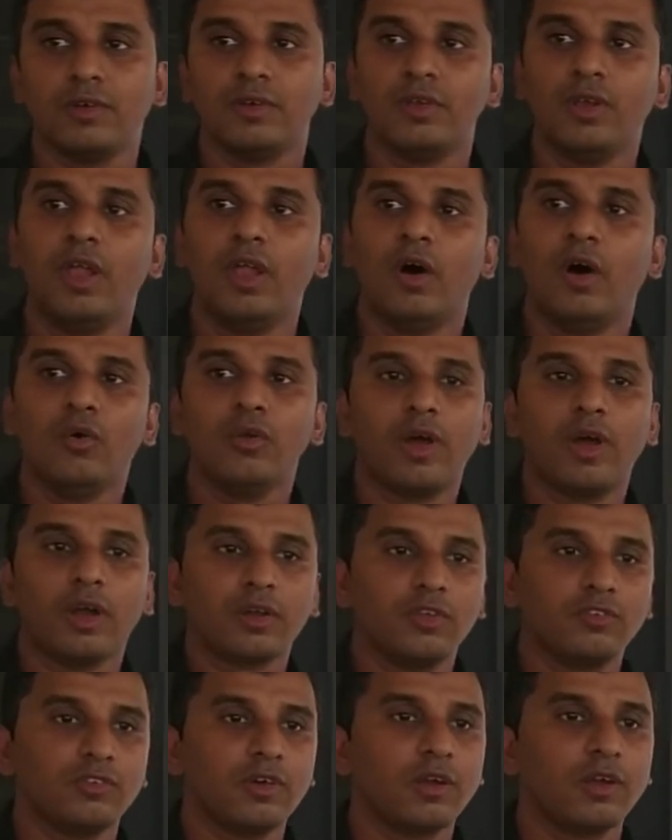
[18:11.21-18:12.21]
Now
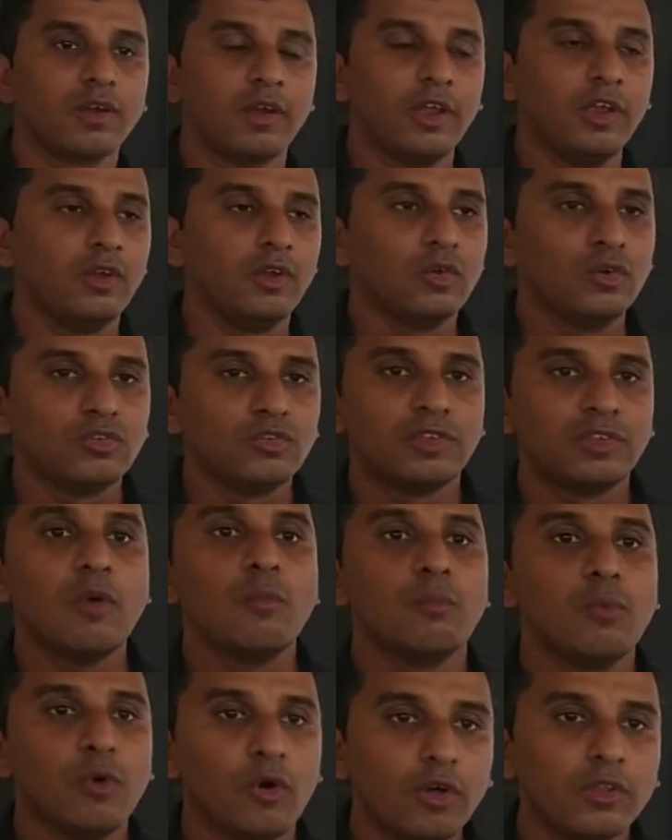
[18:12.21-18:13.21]
doctors are trying to
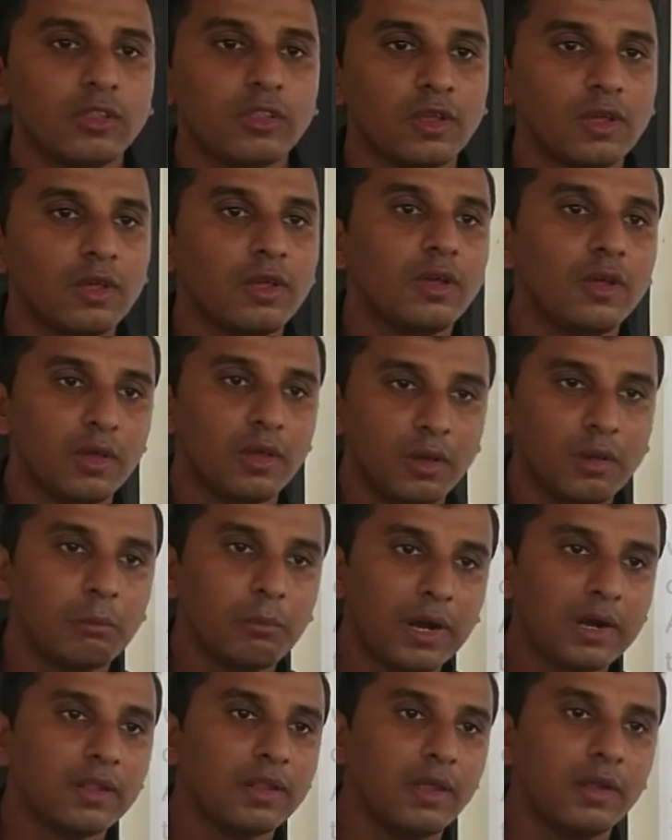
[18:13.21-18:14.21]
save both,
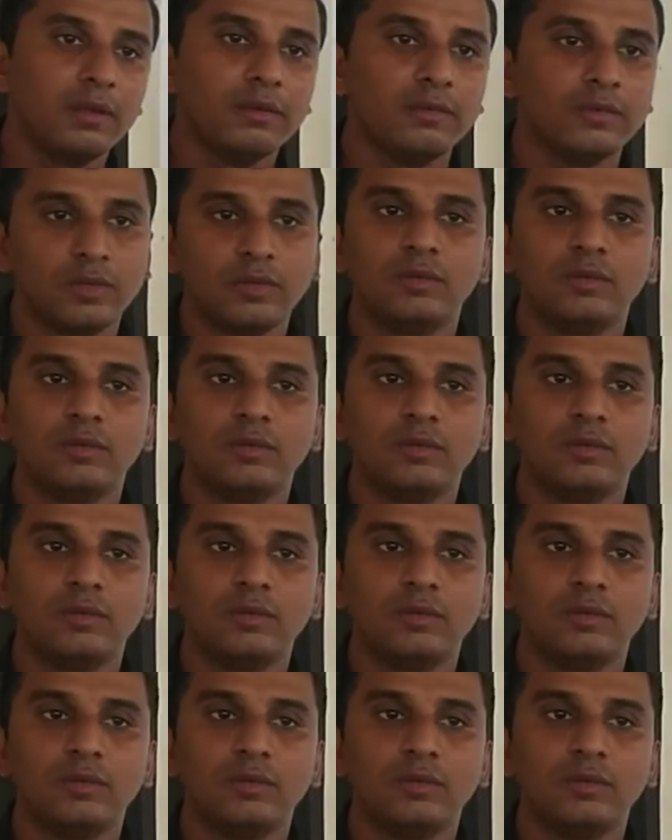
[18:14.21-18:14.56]
but then